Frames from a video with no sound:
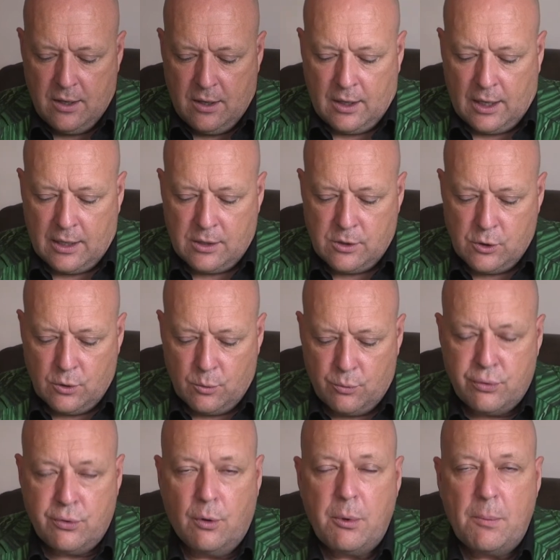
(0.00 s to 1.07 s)
And you're
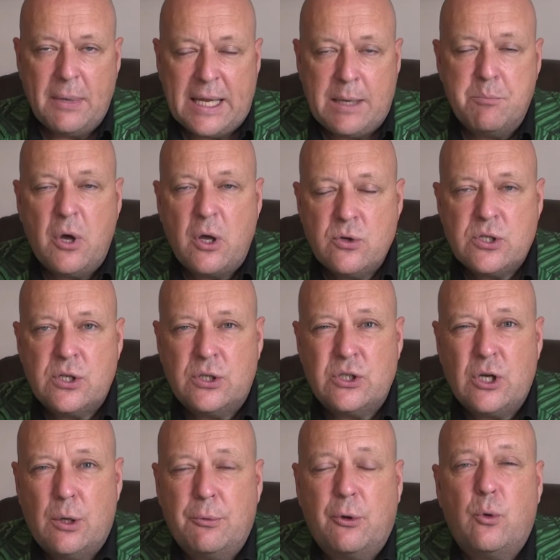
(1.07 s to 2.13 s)
probably most of the
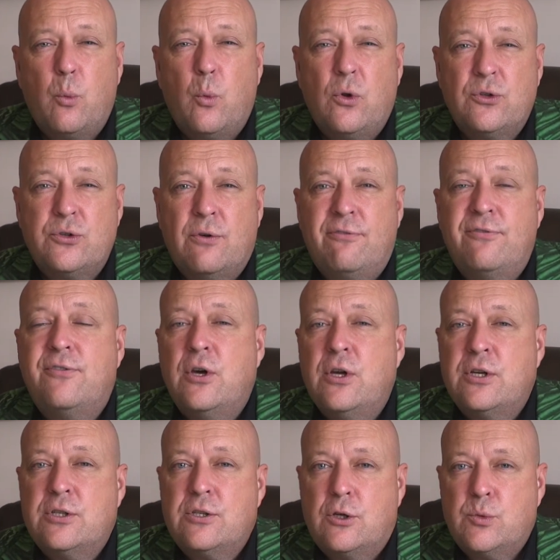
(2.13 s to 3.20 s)
time going to want to
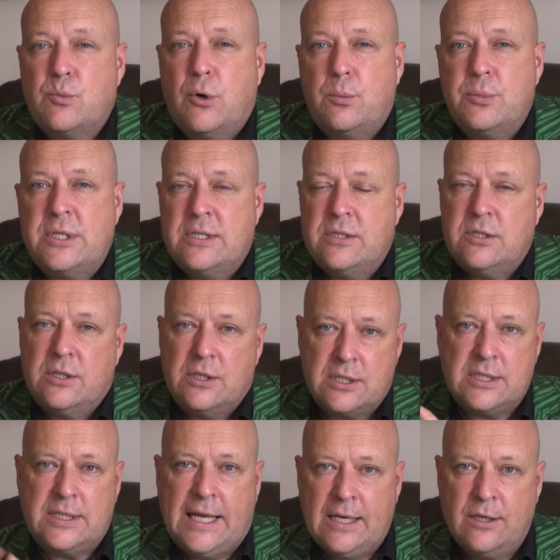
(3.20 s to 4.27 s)
furnish those properties to the
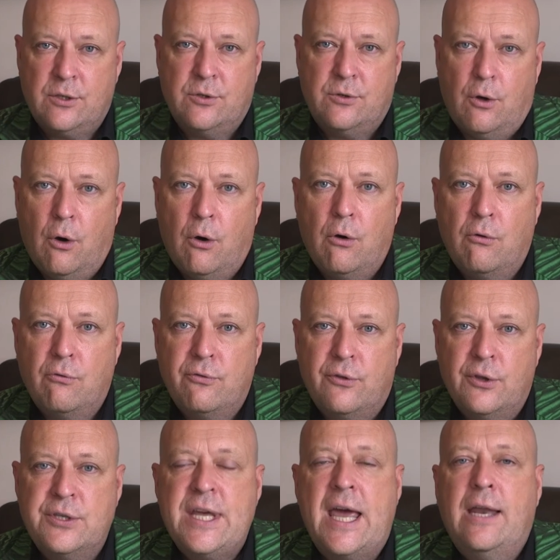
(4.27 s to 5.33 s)
standard of
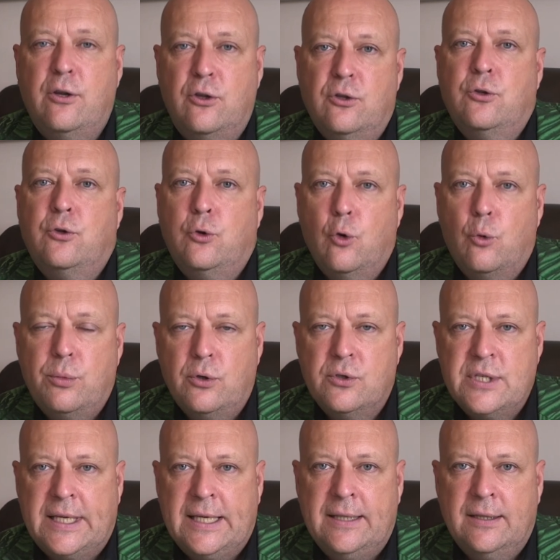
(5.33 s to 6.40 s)
the tenant that you're
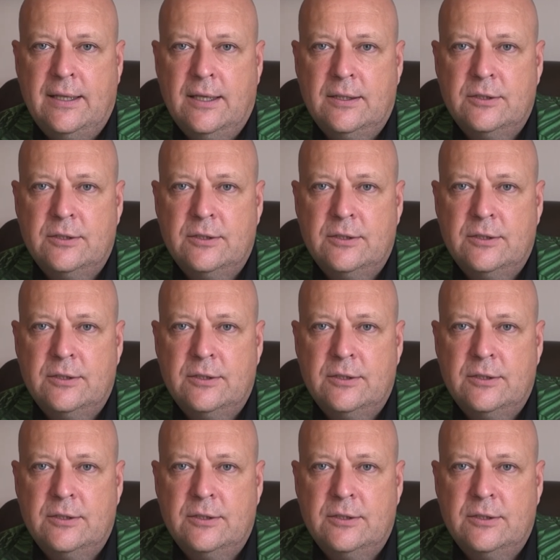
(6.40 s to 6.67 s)
putting in there.